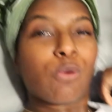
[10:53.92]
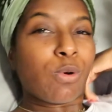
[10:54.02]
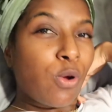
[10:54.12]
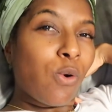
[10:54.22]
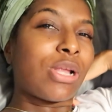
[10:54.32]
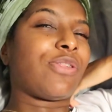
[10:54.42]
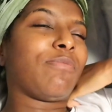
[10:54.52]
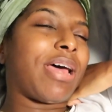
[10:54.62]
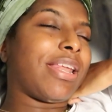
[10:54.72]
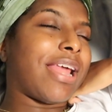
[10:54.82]
We're going to
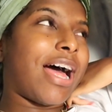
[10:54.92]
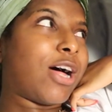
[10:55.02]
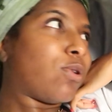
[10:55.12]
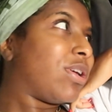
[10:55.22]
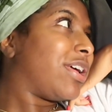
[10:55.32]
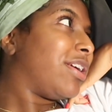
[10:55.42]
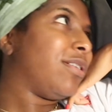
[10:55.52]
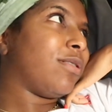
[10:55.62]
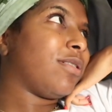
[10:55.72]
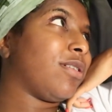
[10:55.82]
bed now.
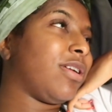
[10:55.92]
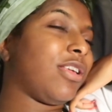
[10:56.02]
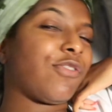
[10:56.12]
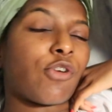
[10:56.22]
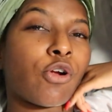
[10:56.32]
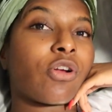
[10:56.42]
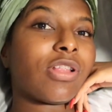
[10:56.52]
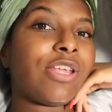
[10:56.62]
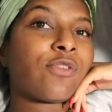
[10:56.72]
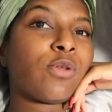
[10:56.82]
It's
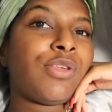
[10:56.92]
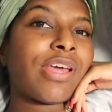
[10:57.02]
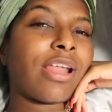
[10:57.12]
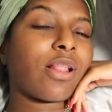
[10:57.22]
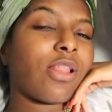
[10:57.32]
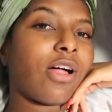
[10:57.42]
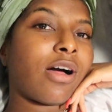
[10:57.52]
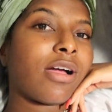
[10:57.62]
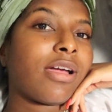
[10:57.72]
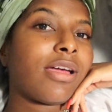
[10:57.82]
early, it's only 10
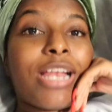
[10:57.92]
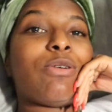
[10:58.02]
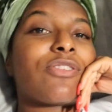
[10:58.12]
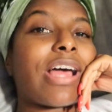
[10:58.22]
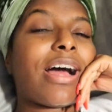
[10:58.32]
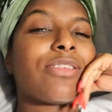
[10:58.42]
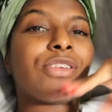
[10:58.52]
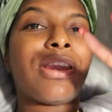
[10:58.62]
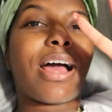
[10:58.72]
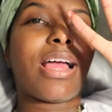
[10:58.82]
o'clock. Anyways, guys,
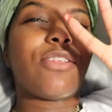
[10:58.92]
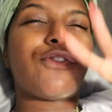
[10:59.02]
good night.